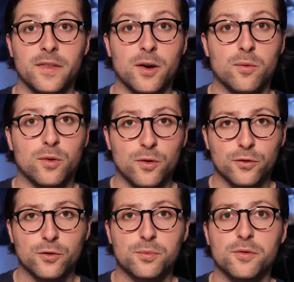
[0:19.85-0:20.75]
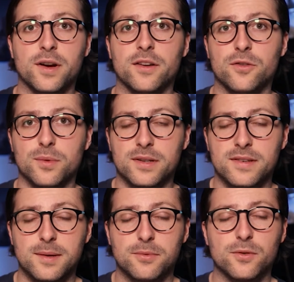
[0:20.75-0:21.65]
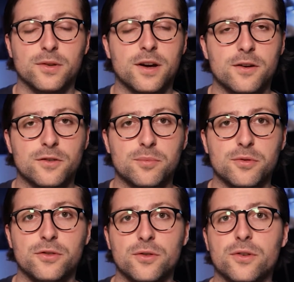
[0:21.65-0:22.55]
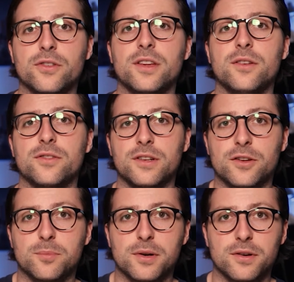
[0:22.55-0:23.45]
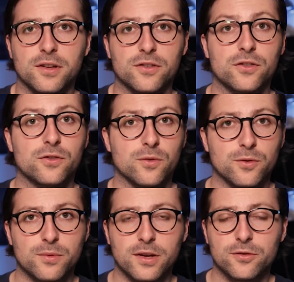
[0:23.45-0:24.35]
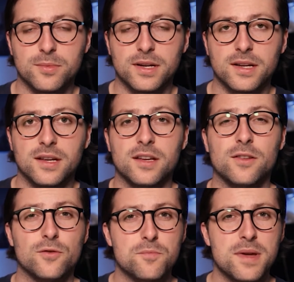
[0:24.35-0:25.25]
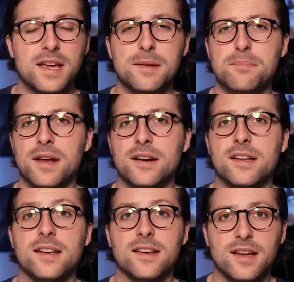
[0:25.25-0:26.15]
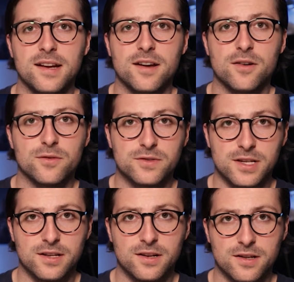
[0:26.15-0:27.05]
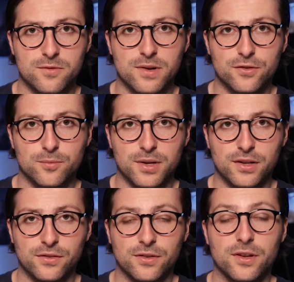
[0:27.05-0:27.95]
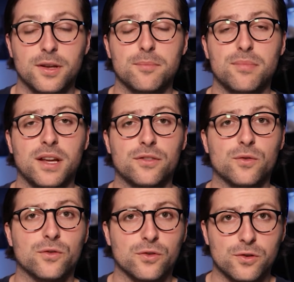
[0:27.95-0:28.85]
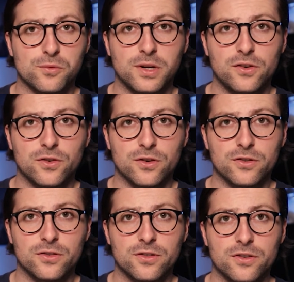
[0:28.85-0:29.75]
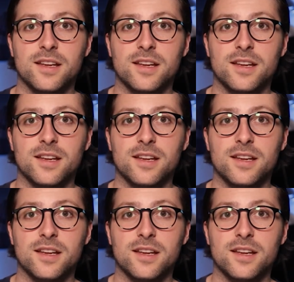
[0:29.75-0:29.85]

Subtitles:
Now, we'll also provide you with tips on how to put your skills and experiences on the resume to make it better than 9 out of 10 other resumes, based on solid research.